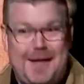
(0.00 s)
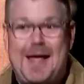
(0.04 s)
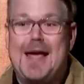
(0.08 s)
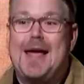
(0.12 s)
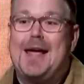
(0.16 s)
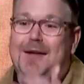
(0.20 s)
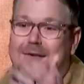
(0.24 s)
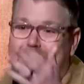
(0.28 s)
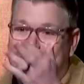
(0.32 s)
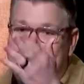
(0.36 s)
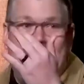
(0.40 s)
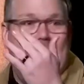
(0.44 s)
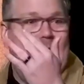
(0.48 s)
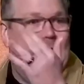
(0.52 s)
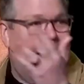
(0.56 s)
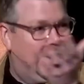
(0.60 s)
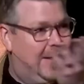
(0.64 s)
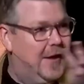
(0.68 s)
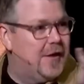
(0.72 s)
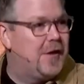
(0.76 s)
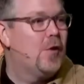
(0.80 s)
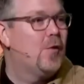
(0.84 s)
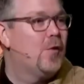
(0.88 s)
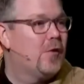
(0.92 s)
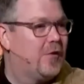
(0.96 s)

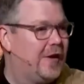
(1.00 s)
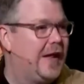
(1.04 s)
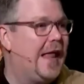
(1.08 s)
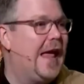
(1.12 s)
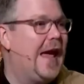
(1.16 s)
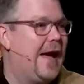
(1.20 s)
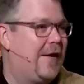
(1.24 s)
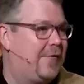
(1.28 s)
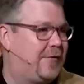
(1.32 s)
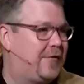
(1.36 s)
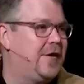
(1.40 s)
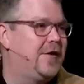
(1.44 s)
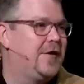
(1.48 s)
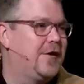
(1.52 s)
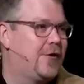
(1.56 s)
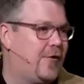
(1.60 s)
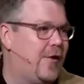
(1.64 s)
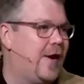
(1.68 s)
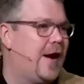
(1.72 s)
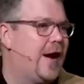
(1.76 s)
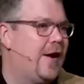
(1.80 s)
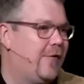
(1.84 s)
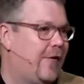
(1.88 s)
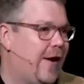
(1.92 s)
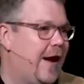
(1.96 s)
Exactly. There were laughs in the
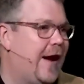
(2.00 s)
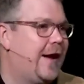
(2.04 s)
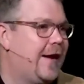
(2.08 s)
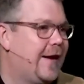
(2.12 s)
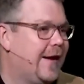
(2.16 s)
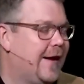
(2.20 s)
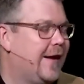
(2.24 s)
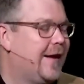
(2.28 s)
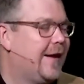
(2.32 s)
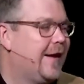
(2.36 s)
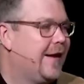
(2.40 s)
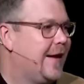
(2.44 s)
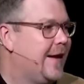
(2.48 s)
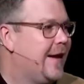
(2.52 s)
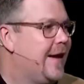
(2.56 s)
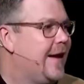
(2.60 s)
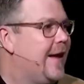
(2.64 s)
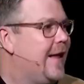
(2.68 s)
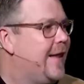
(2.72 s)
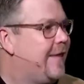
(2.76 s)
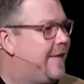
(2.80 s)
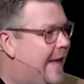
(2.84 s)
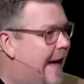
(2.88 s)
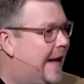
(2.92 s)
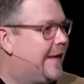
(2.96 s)
crowd, right?
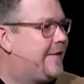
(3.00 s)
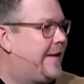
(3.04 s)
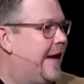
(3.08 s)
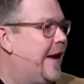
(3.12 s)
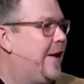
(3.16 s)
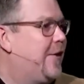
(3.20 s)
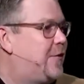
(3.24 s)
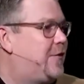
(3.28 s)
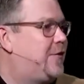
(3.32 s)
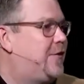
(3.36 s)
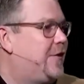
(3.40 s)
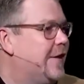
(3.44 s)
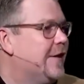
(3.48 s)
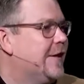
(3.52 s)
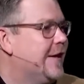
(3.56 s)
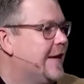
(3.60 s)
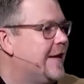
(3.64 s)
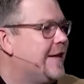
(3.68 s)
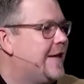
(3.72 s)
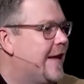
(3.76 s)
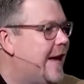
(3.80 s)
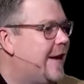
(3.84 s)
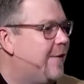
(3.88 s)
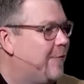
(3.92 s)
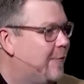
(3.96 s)
That's how
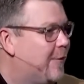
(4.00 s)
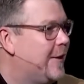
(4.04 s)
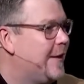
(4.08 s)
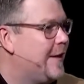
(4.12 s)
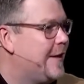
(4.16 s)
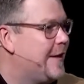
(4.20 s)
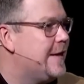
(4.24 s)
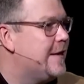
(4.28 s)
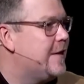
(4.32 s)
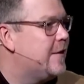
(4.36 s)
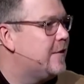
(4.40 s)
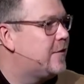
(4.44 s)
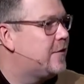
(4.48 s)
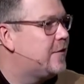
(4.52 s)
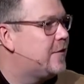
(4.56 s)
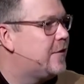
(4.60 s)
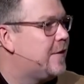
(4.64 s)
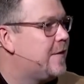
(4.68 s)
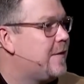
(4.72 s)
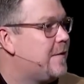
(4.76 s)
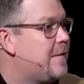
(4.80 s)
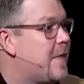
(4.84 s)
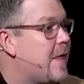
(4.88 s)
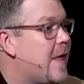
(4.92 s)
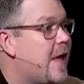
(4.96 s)
silly that really is.
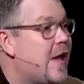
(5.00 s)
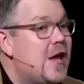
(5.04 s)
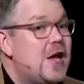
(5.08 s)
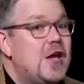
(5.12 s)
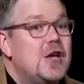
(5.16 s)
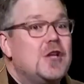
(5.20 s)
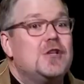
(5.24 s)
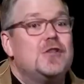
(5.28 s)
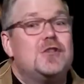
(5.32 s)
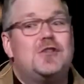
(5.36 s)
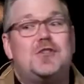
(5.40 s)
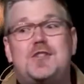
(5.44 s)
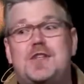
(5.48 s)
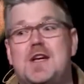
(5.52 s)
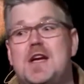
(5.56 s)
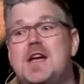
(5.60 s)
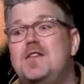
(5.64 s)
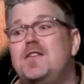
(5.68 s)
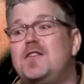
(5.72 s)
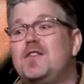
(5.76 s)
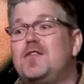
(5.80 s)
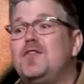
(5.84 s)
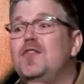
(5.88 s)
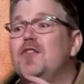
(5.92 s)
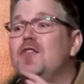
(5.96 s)

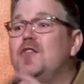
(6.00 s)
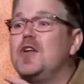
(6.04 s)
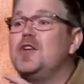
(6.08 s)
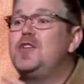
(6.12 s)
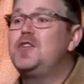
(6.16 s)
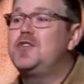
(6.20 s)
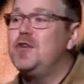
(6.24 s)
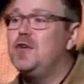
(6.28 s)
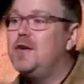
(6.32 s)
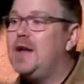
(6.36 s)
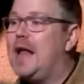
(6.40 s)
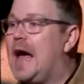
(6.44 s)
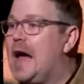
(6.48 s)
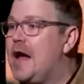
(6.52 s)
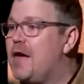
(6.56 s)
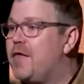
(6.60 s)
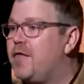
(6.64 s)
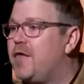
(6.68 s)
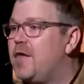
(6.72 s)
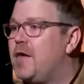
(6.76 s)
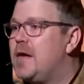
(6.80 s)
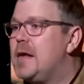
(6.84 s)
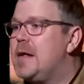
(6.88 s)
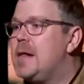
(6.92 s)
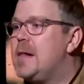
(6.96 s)
Jesus looked at your
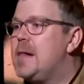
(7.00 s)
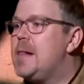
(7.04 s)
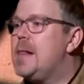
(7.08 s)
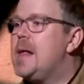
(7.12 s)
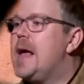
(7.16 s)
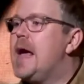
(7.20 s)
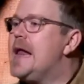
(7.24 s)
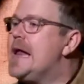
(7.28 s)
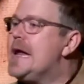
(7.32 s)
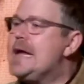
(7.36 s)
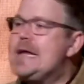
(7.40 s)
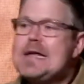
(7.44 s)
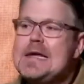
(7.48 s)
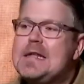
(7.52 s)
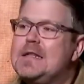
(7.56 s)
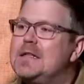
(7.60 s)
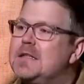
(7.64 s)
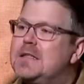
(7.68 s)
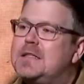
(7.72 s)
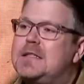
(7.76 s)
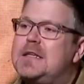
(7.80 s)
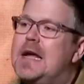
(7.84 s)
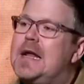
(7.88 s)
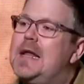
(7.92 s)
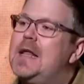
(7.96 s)
life, and he
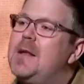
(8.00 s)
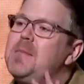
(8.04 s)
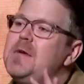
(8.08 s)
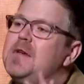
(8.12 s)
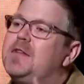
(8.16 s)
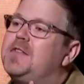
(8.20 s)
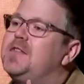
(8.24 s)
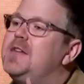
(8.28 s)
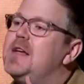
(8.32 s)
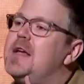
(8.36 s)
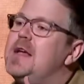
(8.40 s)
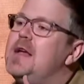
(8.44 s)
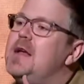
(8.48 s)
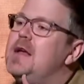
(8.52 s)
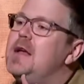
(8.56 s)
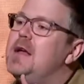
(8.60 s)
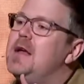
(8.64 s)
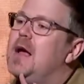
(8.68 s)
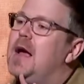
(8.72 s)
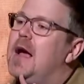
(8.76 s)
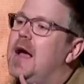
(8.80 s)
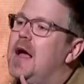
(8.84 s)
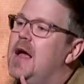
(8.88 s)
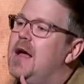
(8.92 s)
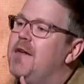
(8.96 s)
didn't say, let me see
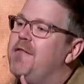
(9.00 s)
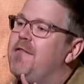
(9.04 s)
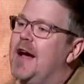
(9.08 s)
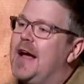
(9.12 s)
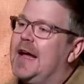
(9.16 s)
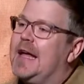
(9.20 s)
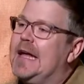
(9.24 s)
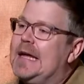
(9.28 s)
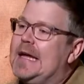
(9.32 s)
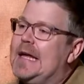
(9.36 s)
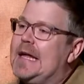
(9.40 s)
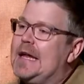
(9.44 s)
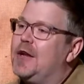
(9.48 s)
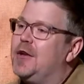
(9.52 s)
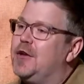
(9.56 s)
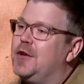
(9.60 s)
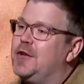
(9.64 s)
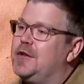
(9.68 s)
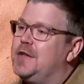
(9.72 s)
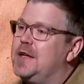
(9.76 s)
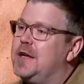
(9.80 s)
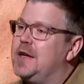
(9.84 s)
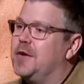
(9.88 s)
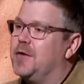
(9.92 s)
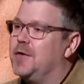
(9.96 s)
if I can get a
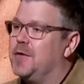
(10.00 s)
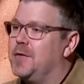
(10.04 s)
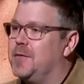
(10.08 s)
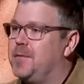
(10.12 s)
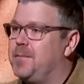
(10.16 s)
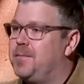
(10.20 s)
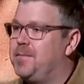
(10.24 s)
good deal.